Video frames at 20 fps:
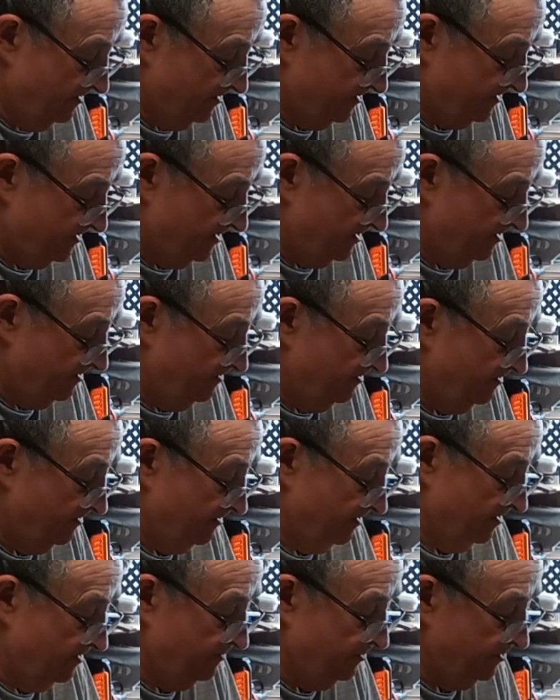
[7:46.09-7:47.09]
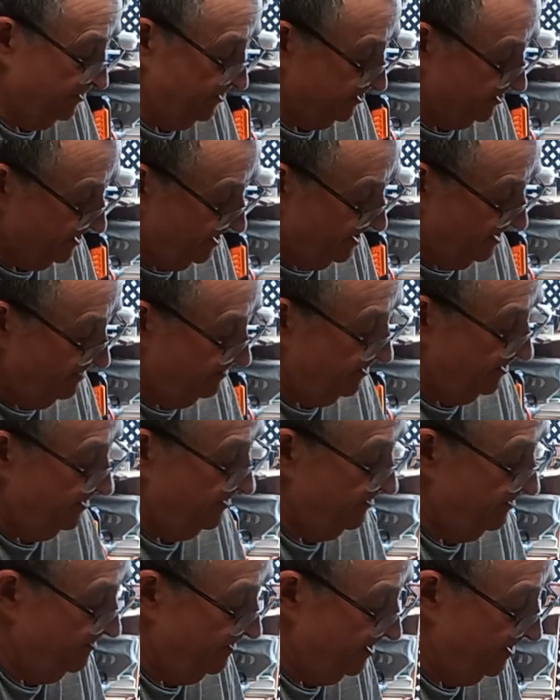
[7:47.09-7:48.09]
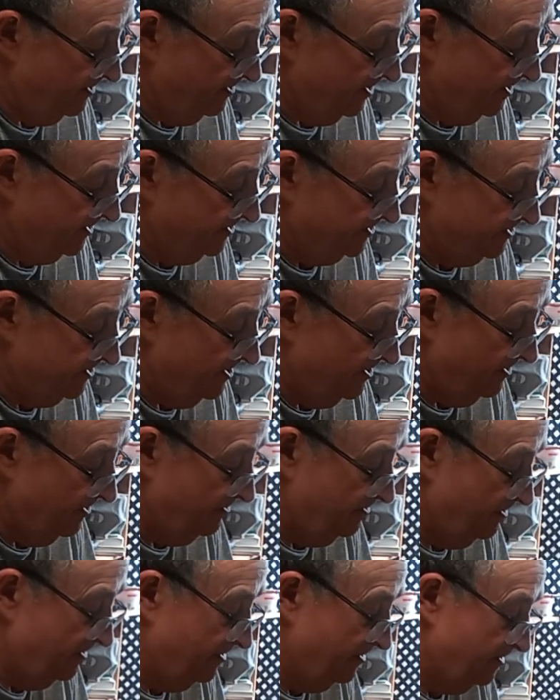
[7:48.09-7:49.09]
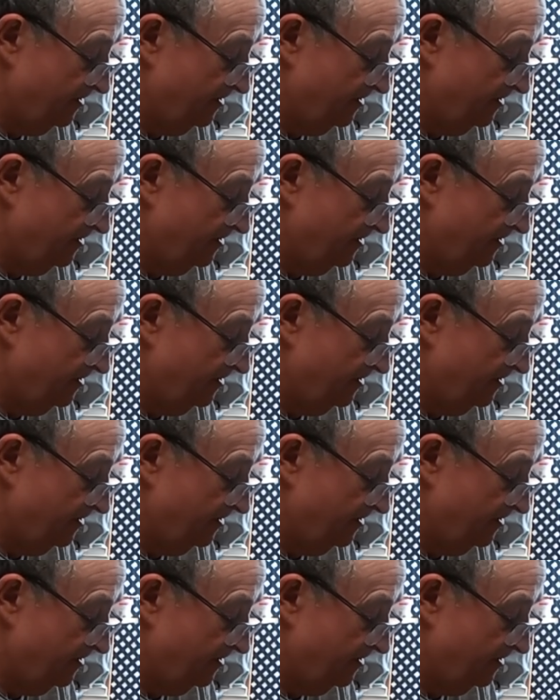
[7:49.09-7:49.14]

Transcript: So I'm going to push that up a little bit like so.